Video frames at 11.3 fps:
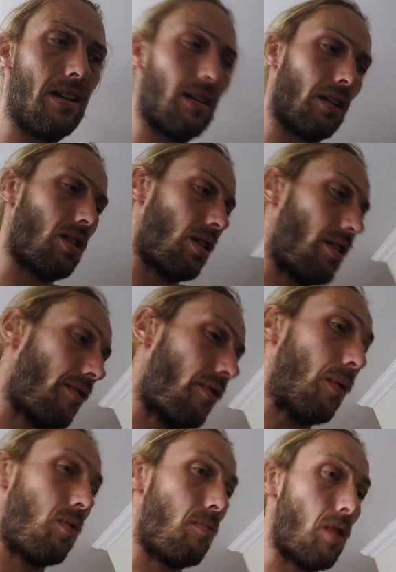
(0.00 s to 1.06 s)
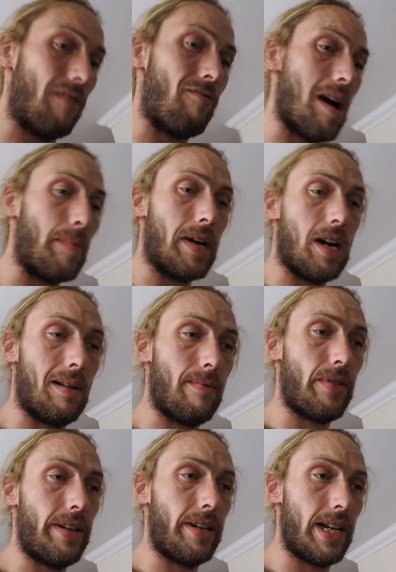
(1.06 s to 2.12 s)
I wouldn't mind wrapping it up for
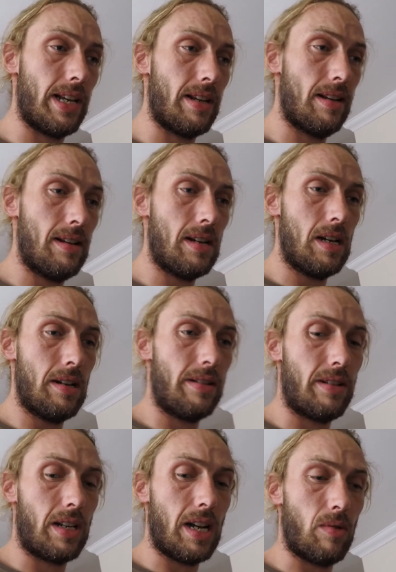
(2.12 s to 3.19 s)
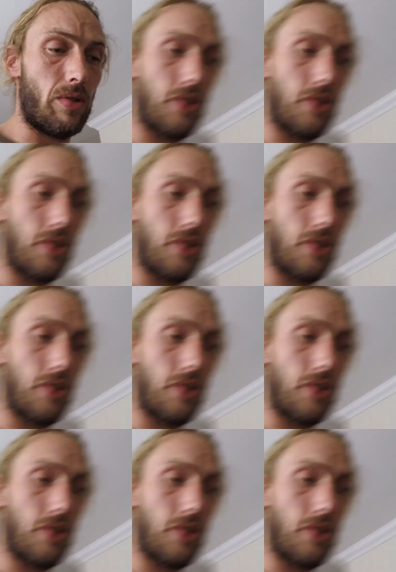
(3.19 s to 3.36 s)
the day just to get all the